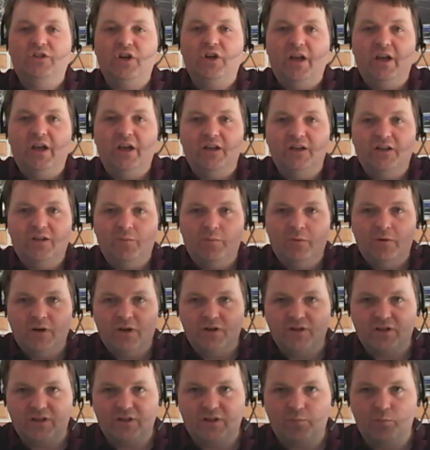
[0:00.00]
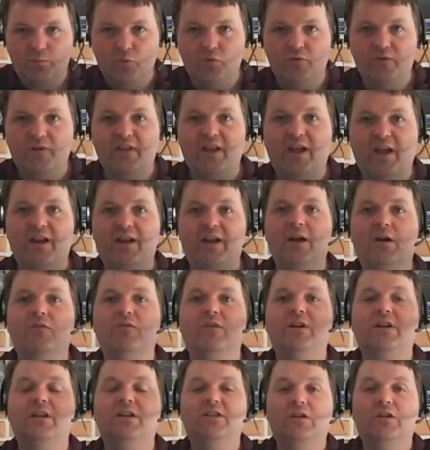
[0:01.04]
giant because it's moving that air
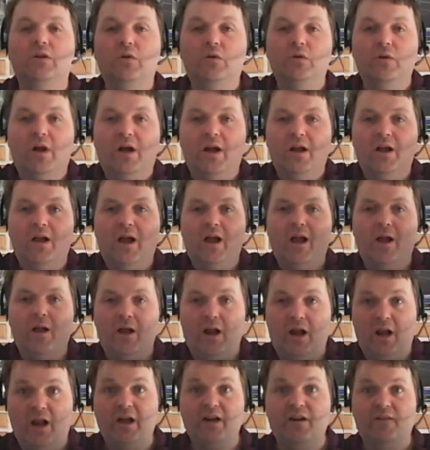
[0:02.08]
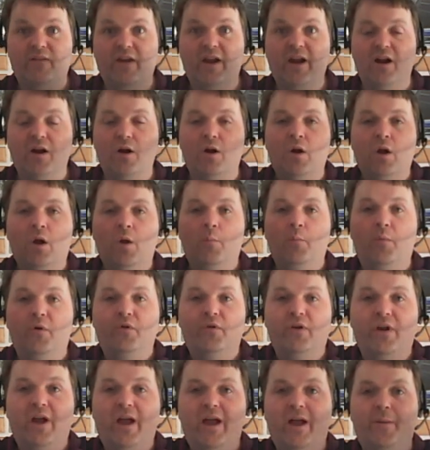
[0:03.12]
really slow, a lot of air, but
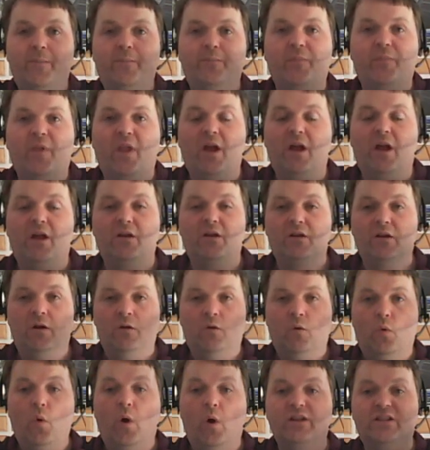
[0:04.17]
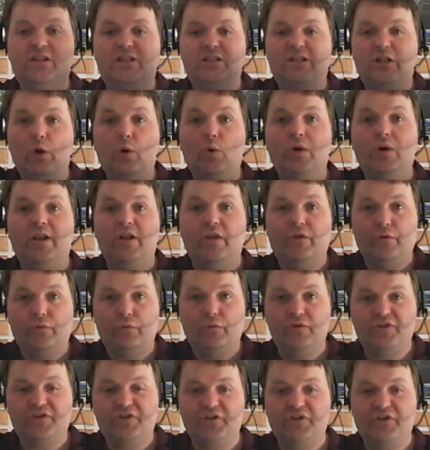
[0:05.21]
quite slowly through
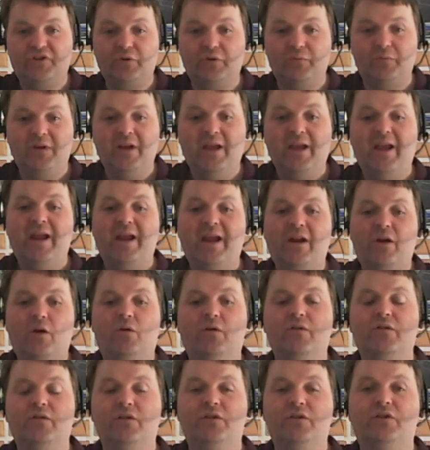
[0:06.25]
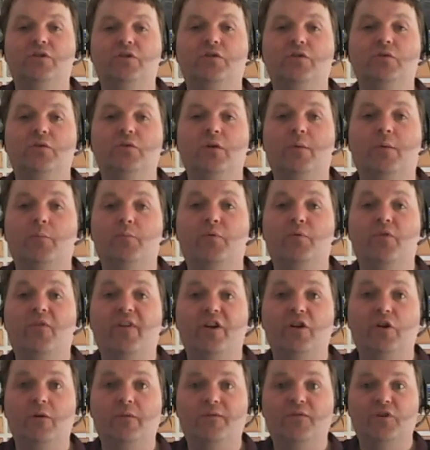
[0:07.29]
the system in order to provide
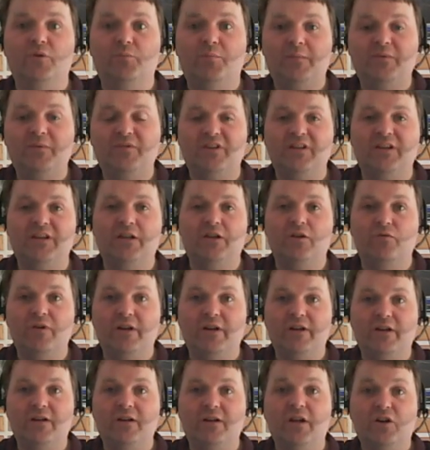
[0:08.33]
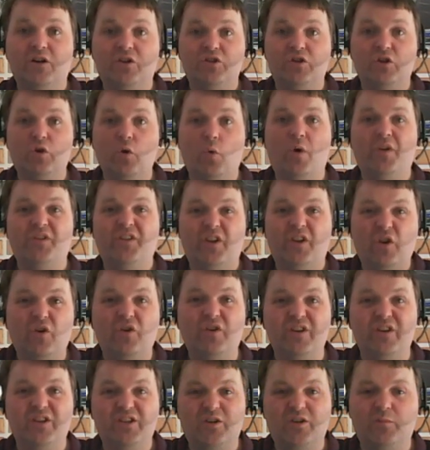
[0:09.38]
comfort to people sitting in an arena, because you don't want the
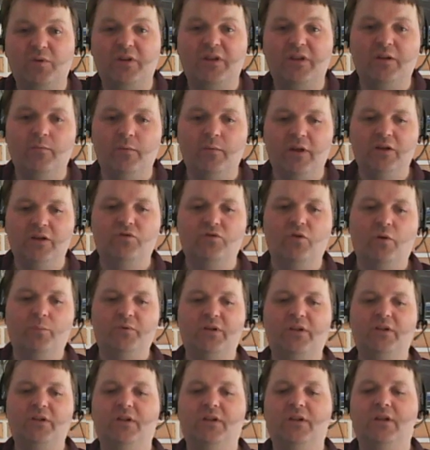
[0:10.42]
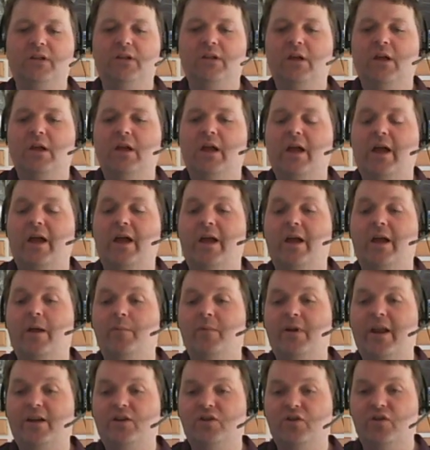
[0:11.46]
noise to be interrupting the
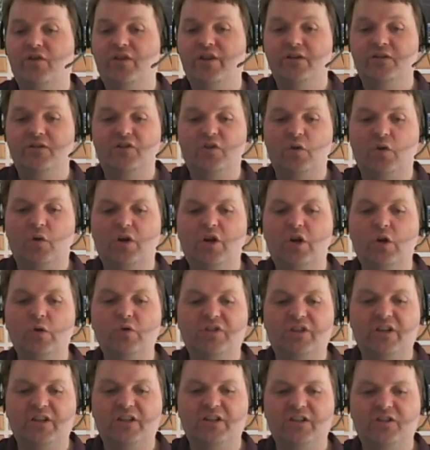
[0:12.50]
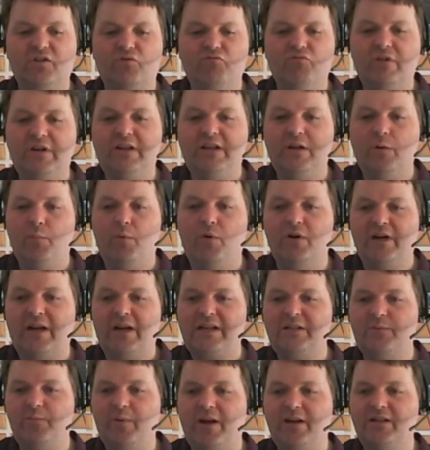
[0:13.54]
lecture theatre. So acoustics is a really important
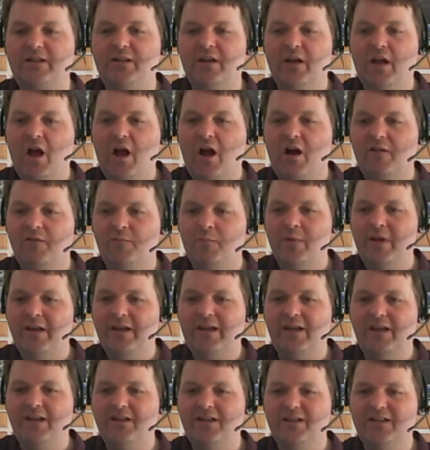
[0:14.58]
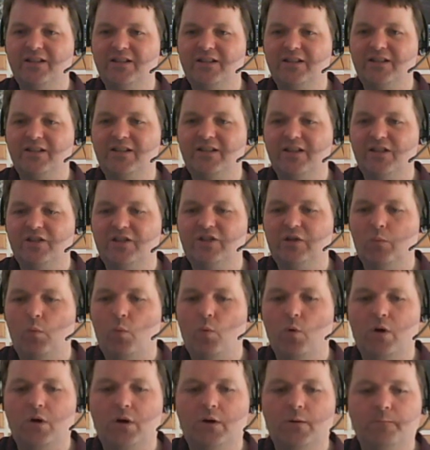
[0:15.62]
aspect of making this system
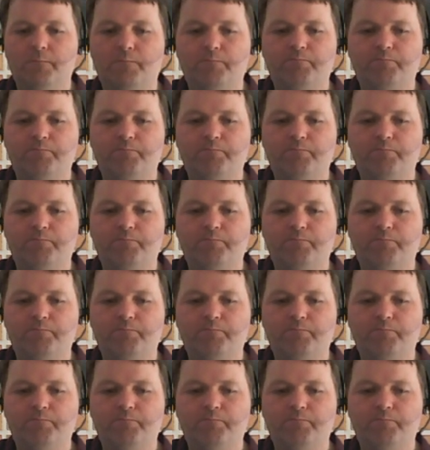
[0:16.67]
work.